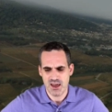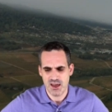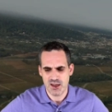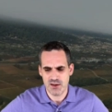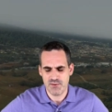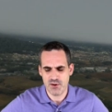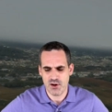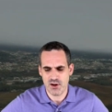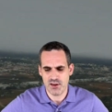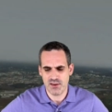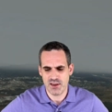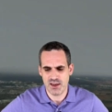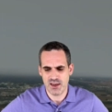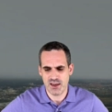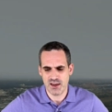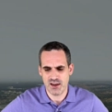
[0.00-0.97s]
You've got
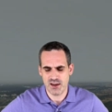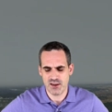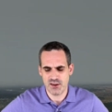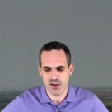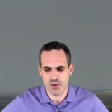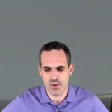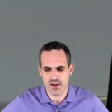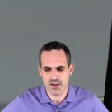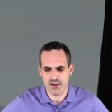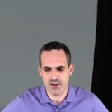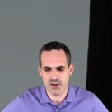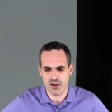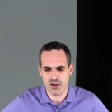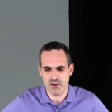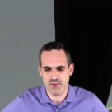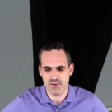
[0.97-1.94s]
the Quest
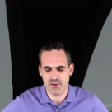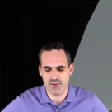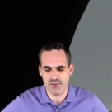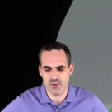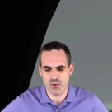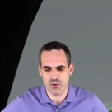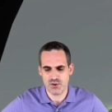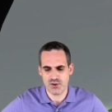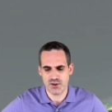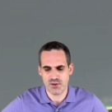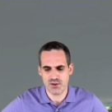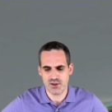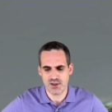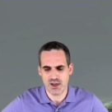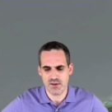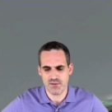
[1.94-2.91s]
2 for
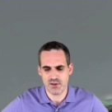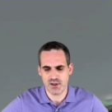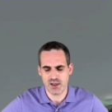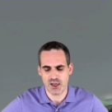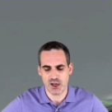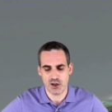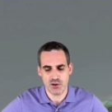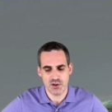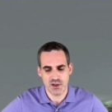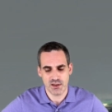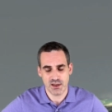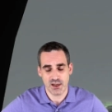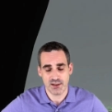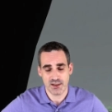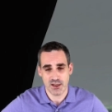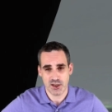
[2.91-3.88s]
$427, including the
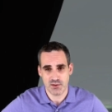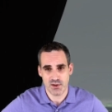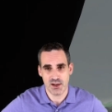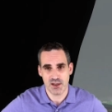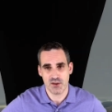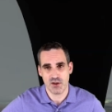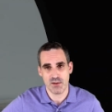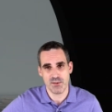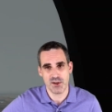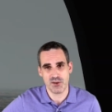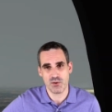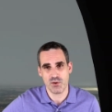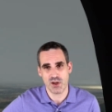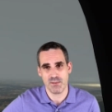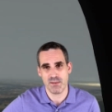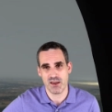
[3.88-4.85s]
accessories. So I'm just
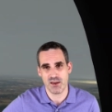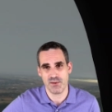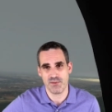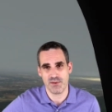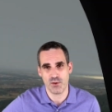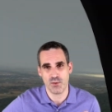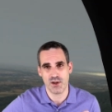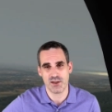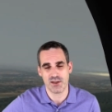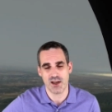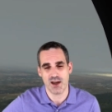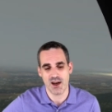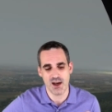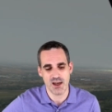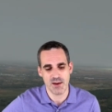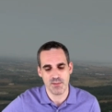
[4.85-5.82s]
talking about the ones that
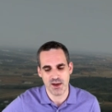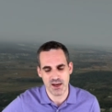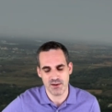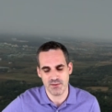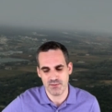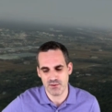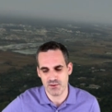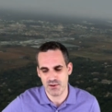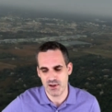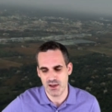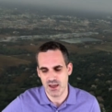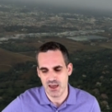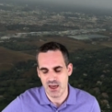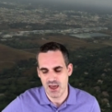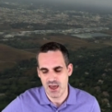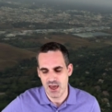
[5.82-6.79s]
I paid for.
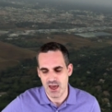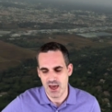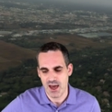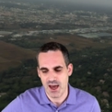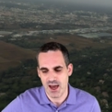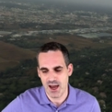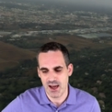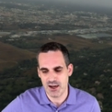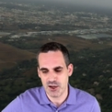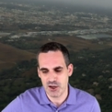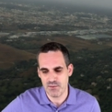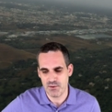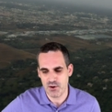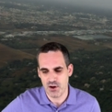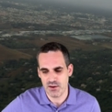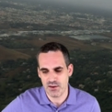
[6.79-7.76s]
And
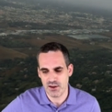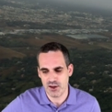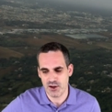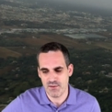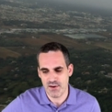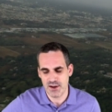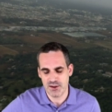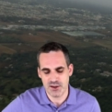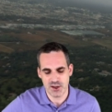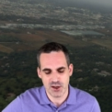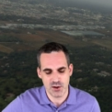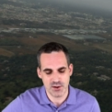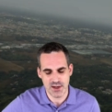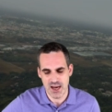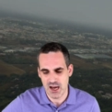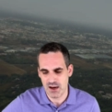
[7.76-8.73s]
you've got the
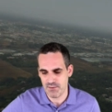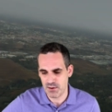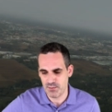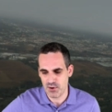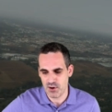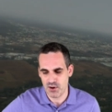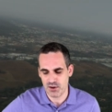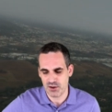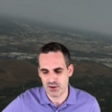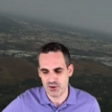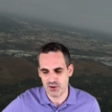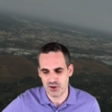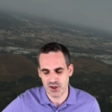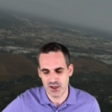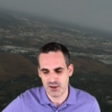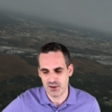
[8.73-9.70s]
ready-to-use out-of-the-box
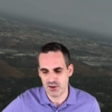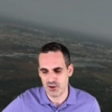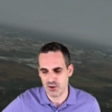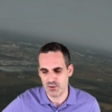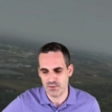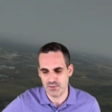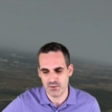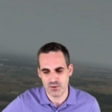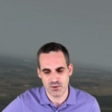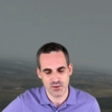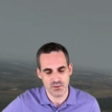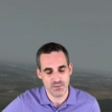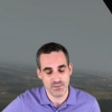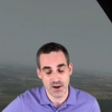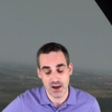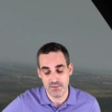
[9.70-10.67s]
G2 for
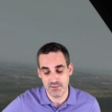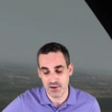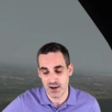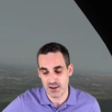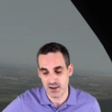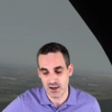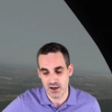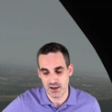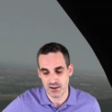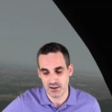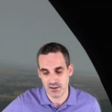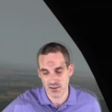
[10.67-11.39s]
$599.